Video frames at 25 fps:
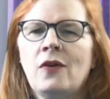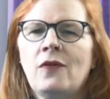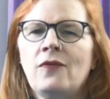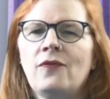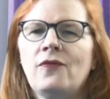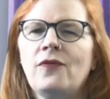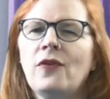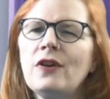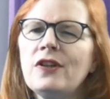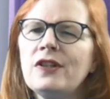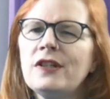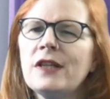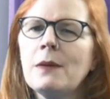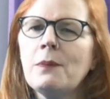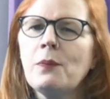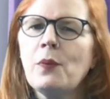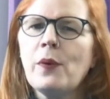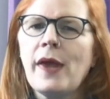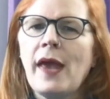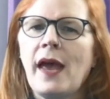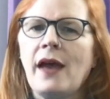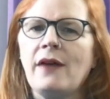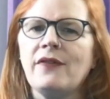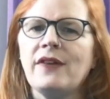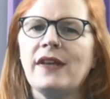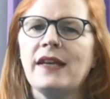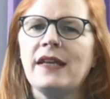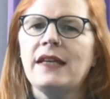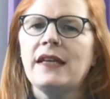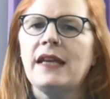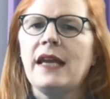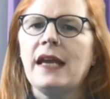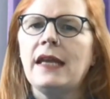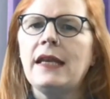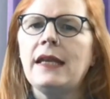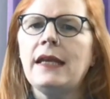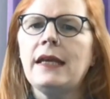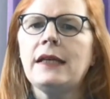First up, we have
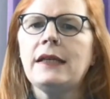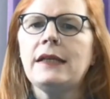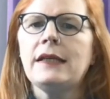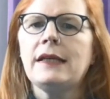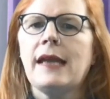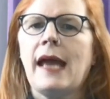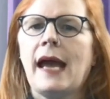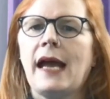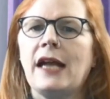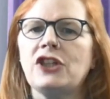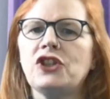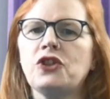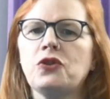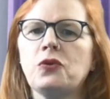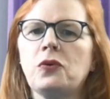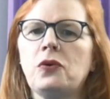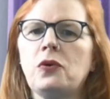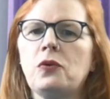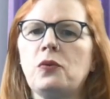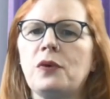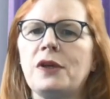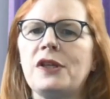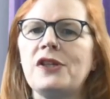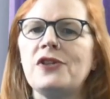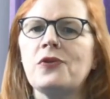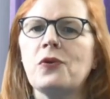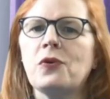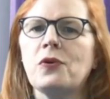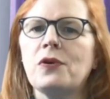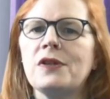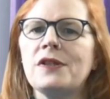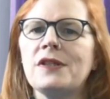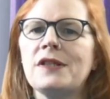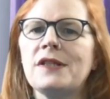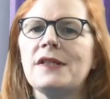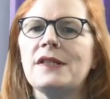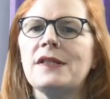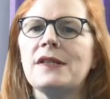Canadian Natural
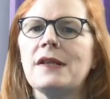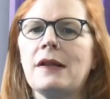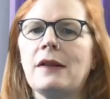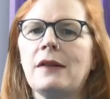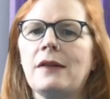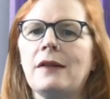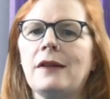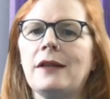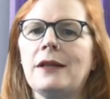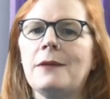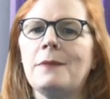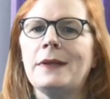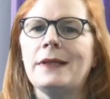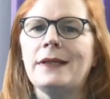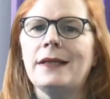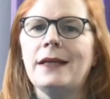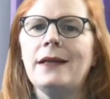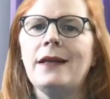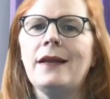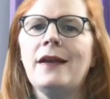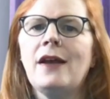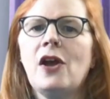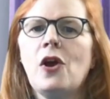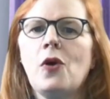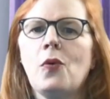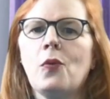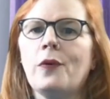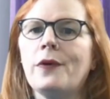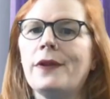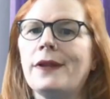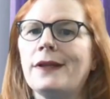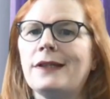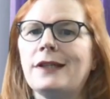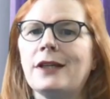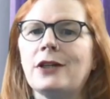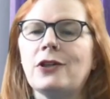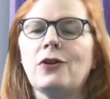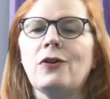Resources Limited with a
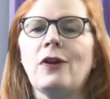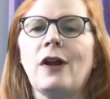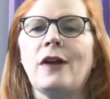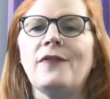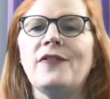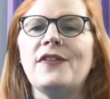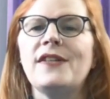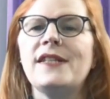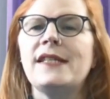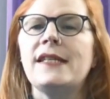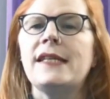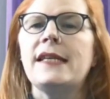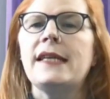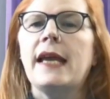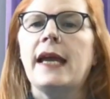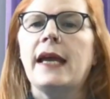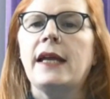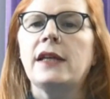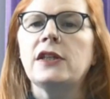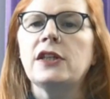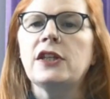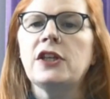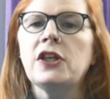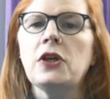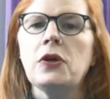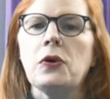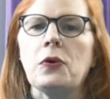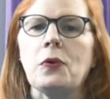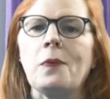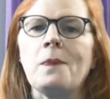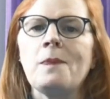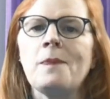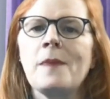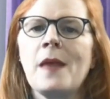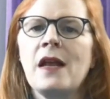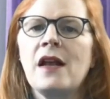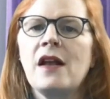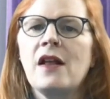ticker of CNQ.
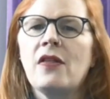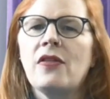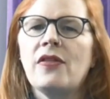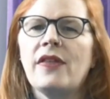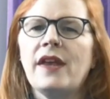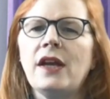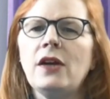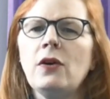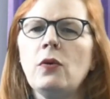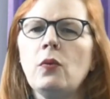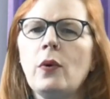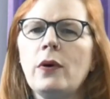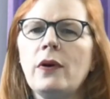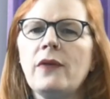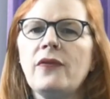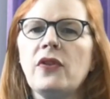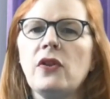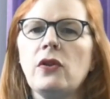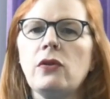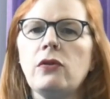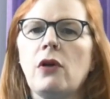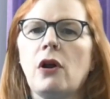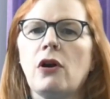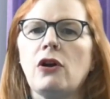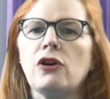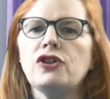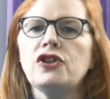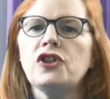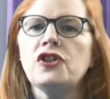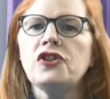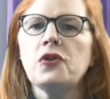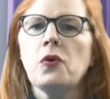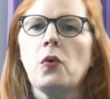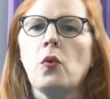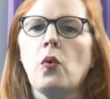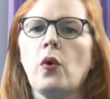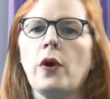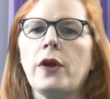They are one of the largest
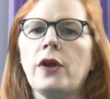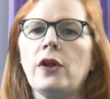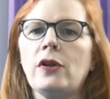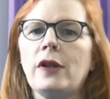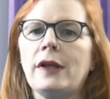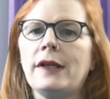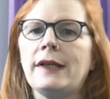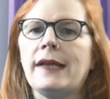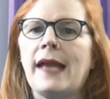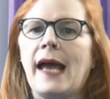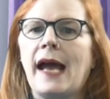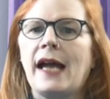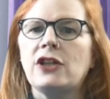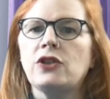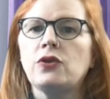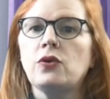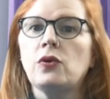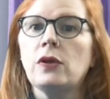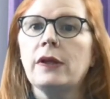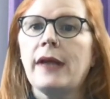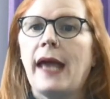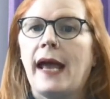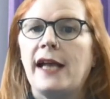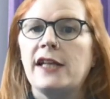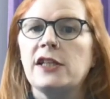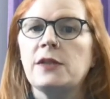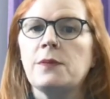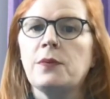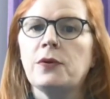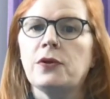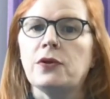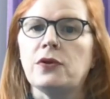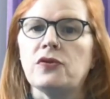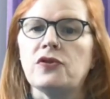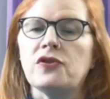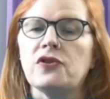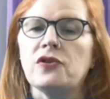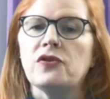oil and natural gas
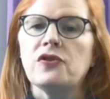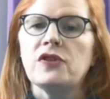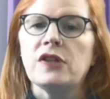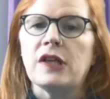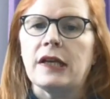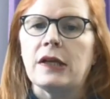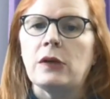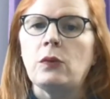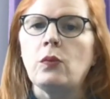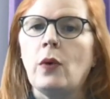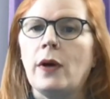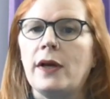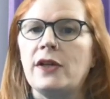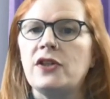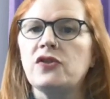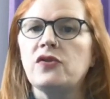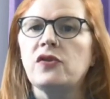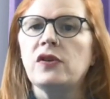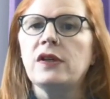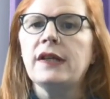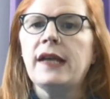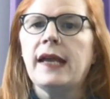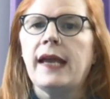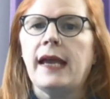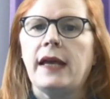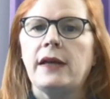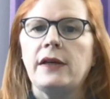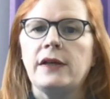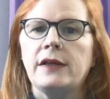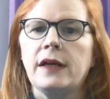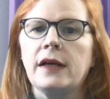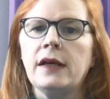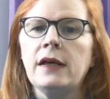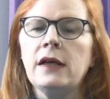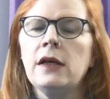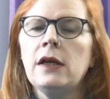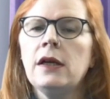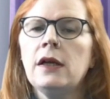producers in Western
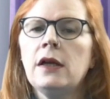Canada.